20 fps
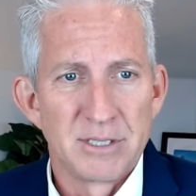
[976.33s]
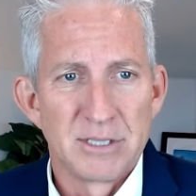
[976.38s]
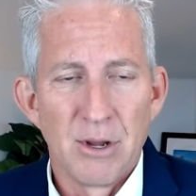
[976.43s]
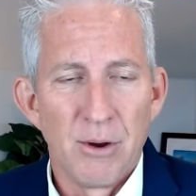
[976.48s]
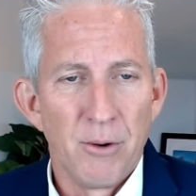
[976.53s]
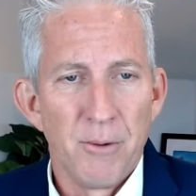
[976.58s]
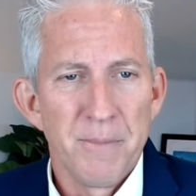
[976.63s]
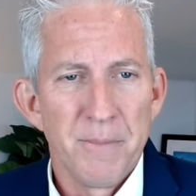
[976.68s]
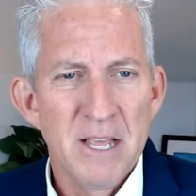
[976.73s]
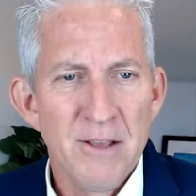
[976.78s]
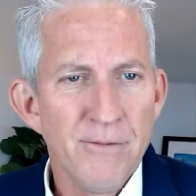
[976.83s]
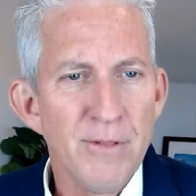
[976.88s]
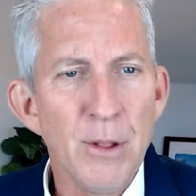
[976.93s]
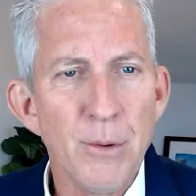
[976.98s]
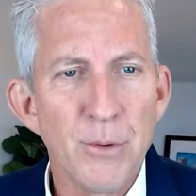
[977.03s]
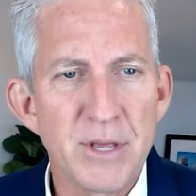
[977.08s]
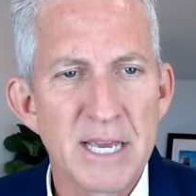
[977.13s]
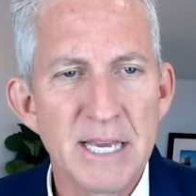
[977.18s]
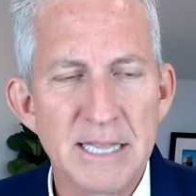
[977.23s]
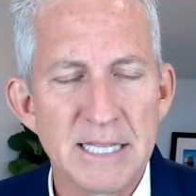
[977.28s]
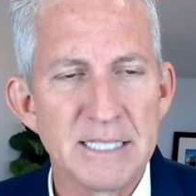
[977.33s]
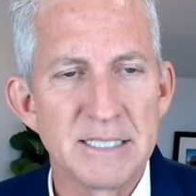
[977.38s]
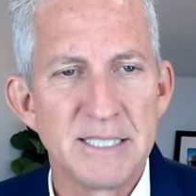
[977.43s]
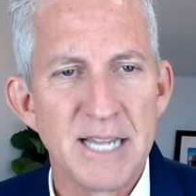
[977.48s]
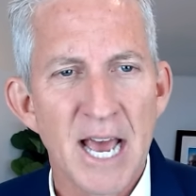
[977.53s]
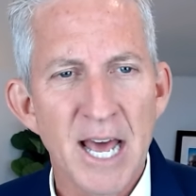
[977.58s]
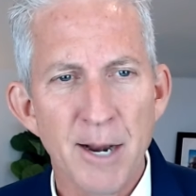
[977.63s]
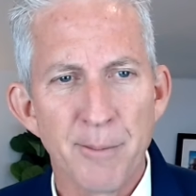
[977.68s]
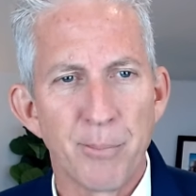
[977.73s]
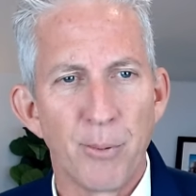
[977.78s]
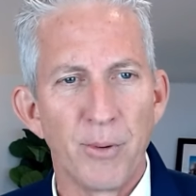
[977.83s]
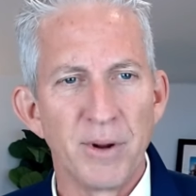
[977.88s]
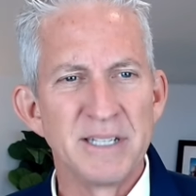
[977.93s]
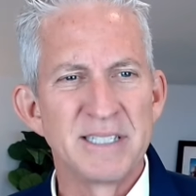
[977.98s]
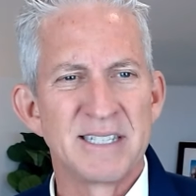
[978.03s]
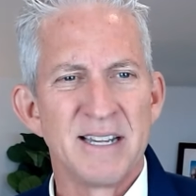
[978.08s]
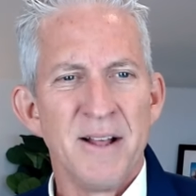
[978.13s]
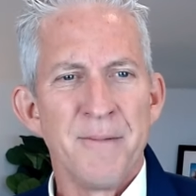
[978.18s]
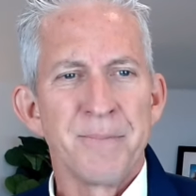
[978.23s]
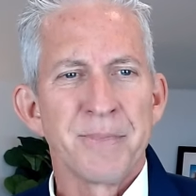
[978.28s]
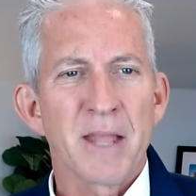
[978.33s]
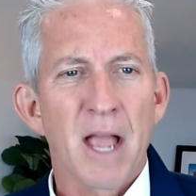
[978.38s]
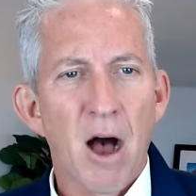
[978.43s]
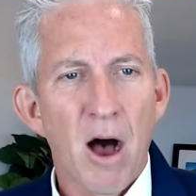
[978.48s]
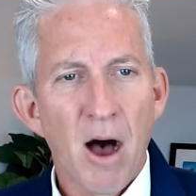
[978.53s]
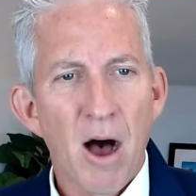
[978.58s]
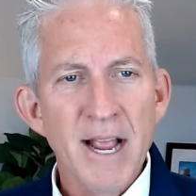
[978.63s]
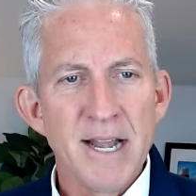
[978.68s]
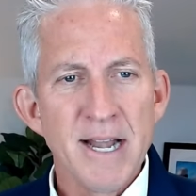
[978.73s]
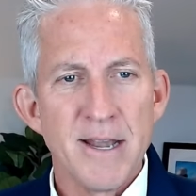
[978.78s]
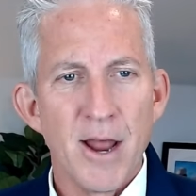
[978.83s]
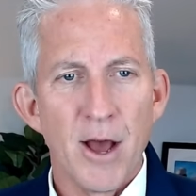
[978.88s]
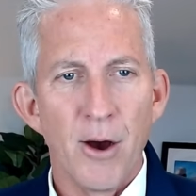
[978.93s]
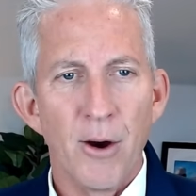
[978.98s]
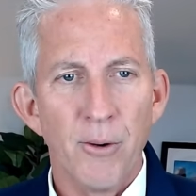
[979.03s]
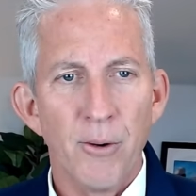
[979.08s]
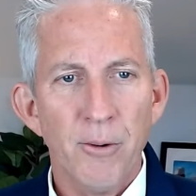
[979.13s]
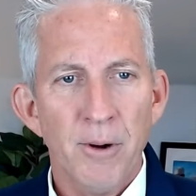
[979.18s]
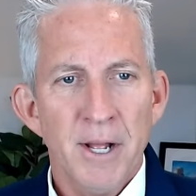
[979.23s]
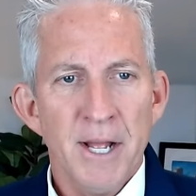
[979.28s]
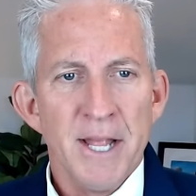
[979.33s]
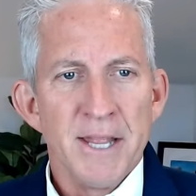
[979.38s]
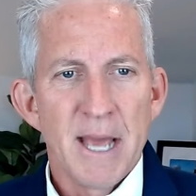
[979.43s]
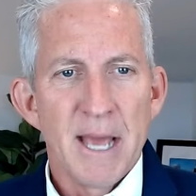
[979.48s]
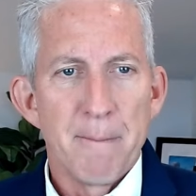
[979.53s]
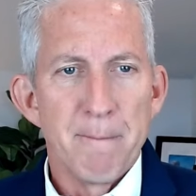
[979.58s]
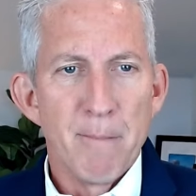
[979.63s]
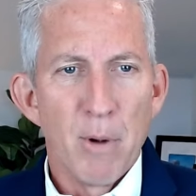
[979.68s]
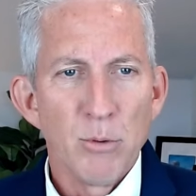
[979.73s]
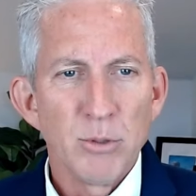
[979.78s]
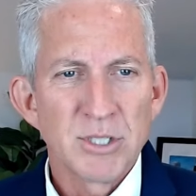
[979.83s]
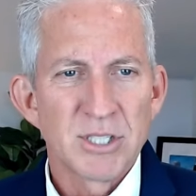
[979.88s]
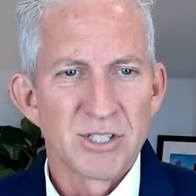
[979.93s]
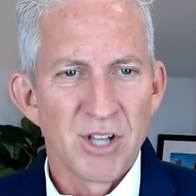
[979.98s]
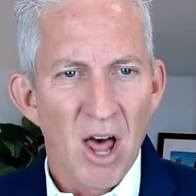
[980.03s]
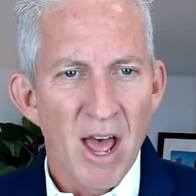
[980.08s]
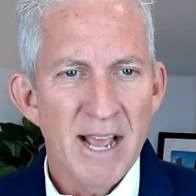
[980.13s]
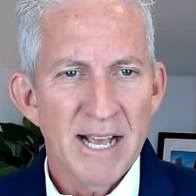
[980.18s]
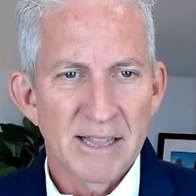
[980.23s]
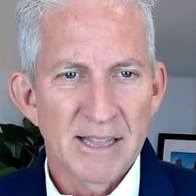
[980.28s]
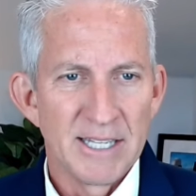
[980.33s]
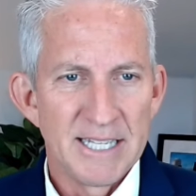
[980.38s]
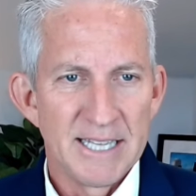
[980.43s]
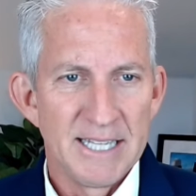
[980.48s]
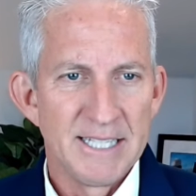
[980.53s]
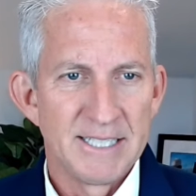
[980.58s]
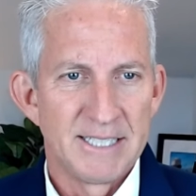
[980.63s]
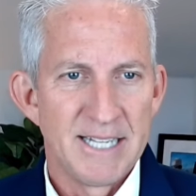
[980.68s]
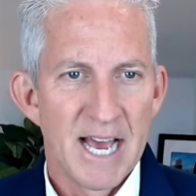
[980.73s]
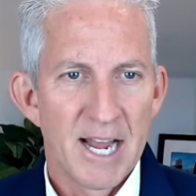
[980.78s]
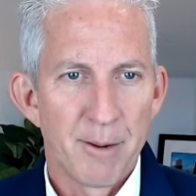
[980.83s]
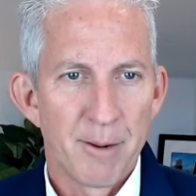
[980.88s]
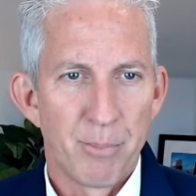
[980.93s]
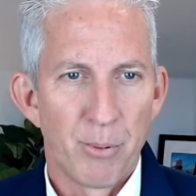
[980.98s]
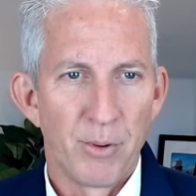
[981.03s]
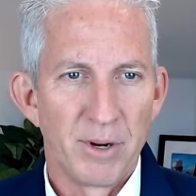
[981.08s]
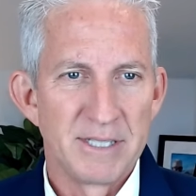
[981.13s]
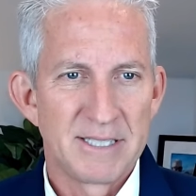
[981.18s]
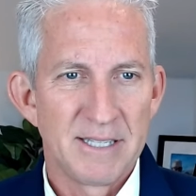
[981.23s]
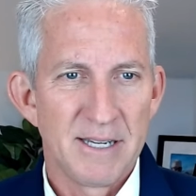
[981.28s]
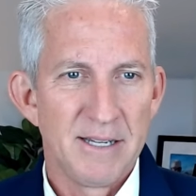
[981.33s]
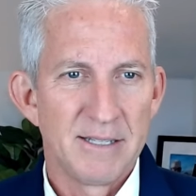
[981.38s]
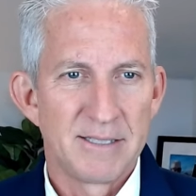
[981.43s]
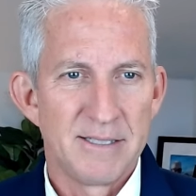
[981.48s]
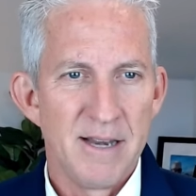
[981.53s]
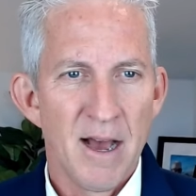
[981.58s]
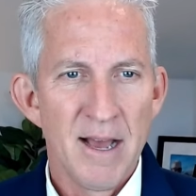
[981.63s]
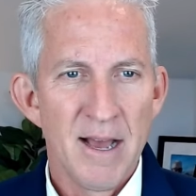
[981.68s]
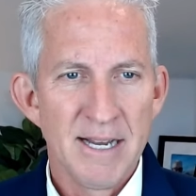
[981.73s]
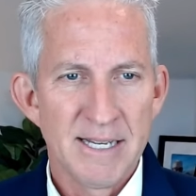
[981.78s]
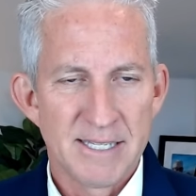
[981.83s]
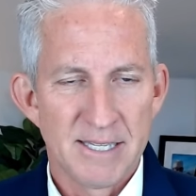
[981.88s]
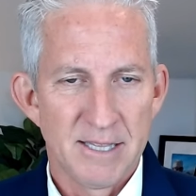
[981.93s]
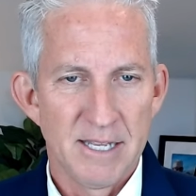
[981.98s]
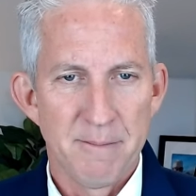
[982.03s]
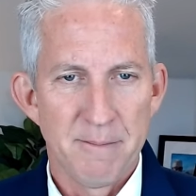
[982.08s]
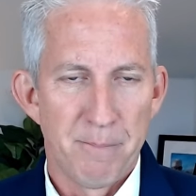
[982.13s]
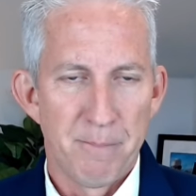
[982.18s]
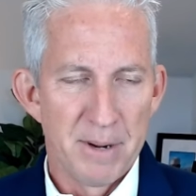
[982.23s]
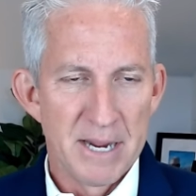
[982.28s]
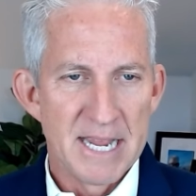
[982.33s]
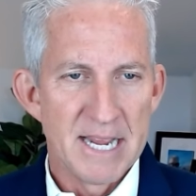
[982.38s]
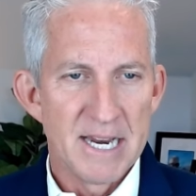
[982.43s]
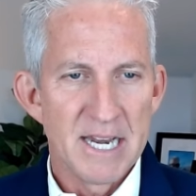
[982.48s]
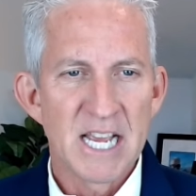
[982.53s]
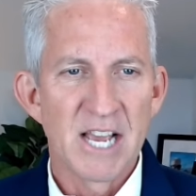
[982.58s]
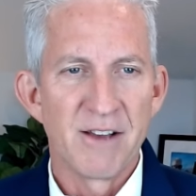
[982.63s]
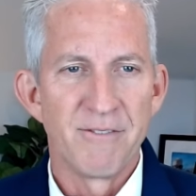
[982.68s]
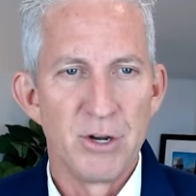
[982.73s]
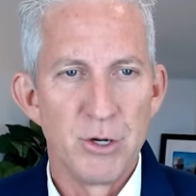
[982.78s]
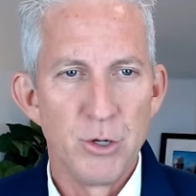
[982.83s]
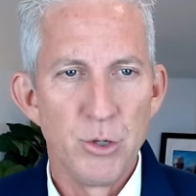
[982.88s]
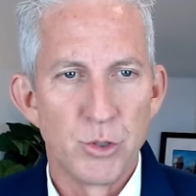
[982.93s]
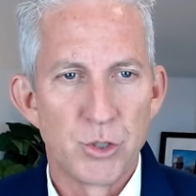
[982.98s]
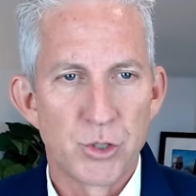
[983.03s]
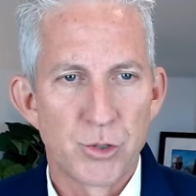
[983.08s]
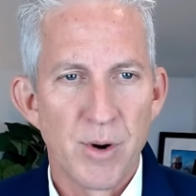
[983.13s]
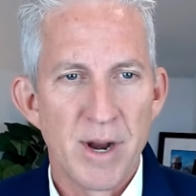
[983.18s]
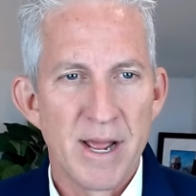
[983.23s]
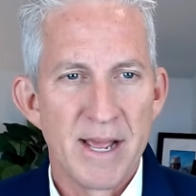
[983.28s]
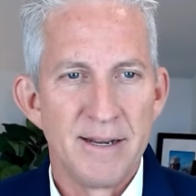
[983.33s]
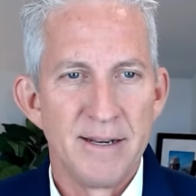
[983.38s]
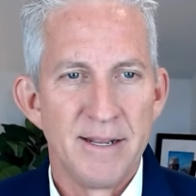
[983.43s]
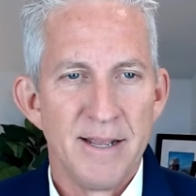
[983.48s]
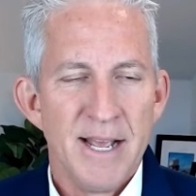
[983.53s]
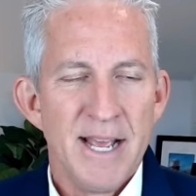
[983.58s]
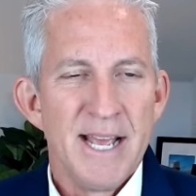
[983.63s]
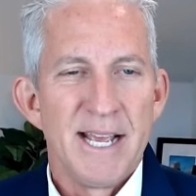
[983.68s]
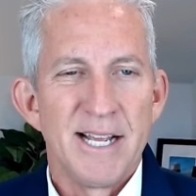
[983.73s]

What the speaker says: So even though you get these data points, I know that most likely these data points is not the beginning of a new trend.